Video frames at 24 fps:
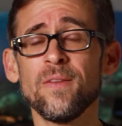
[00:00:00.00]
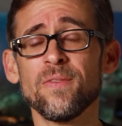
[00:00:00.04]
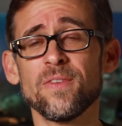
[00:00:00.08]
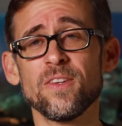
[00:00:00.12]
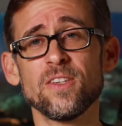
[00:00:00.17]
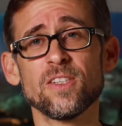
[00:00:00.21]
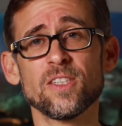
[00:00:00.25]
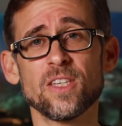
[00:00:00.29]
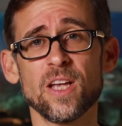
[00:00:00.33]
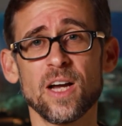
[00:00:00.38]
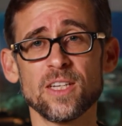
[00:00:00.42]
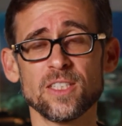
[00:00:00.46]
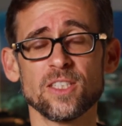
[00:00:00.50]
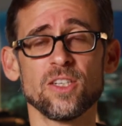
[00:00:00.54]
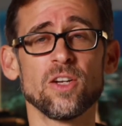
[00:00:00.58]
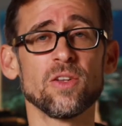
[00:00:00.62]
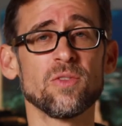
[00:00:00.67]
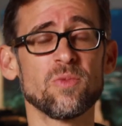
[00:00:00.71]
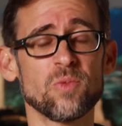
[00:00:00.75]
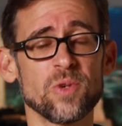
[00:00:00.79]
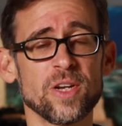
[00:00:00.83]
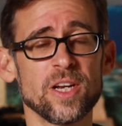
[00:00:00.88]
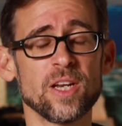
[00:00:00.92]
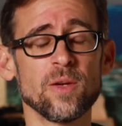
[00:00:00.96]
This does not
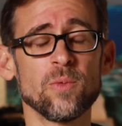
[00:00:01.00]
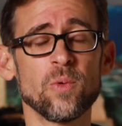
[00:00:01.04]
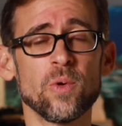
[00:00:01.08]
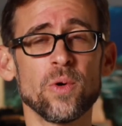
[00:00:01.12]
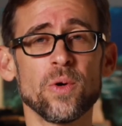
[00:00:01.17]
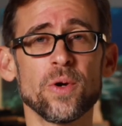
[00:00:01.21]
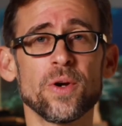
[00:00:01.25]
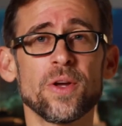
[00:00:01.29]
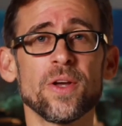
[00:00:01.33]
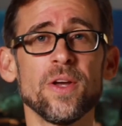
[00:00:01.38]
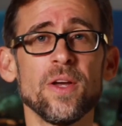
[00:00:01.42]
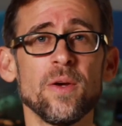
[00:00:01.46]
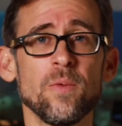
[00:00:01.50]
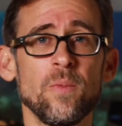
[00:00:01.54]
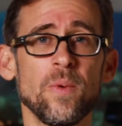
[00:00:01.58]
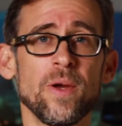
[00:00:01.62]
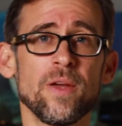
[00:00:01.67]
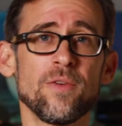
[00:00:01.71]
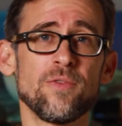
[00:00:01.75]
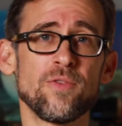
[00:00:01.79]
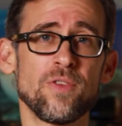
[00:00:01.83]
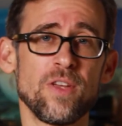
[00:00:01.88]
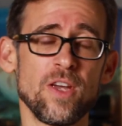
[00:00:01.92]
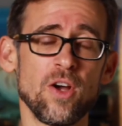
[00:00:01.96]
really work
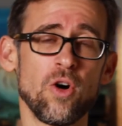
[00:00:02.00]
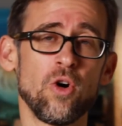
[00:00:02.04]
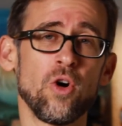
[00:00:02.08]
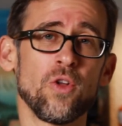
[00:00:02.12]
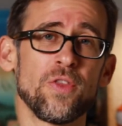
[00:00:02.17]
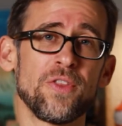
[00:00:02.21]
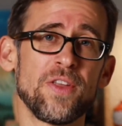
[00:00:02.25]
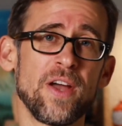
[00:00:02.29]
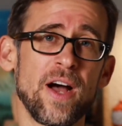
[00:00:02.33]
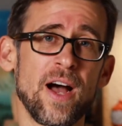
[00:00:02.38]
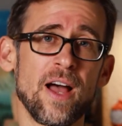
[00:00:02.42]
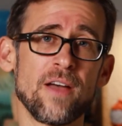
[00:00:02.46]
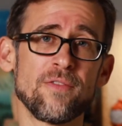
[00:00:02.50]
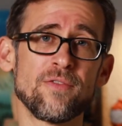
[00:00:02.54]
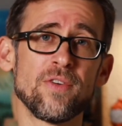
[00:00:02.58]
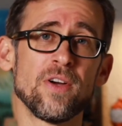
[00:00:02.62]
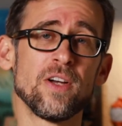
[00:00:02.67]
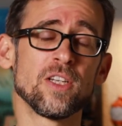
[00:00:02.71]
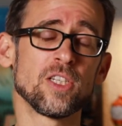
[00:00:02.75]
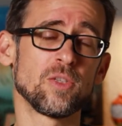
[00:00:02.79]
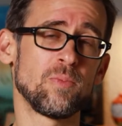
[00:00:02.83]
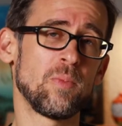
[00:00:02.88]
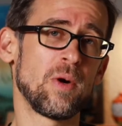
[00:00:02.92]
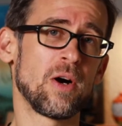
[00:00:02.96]
with the HotDive
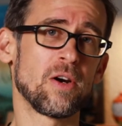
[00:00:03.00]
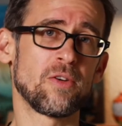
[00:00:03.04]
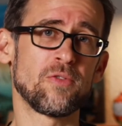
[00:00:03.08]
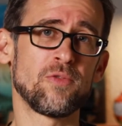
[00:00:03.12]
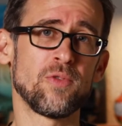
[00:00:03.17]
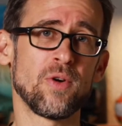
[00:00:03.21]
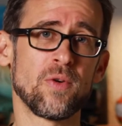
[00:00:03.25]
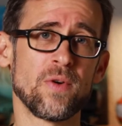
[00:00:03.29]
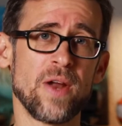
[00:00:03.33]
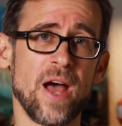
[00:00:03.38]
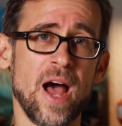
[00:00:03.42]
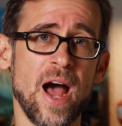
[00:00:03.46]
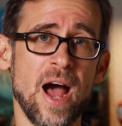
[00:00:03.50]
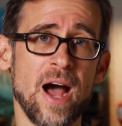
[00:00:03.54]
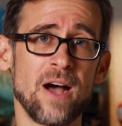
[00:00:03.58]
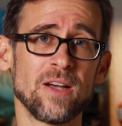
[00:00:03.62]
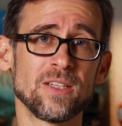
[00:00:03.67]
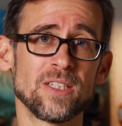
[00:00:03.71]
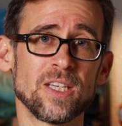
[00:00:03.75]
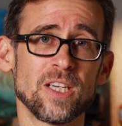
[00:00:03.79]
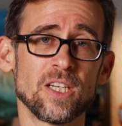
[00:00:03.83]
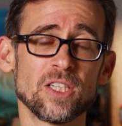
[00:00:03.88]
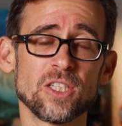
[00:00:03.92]
smartphone housing.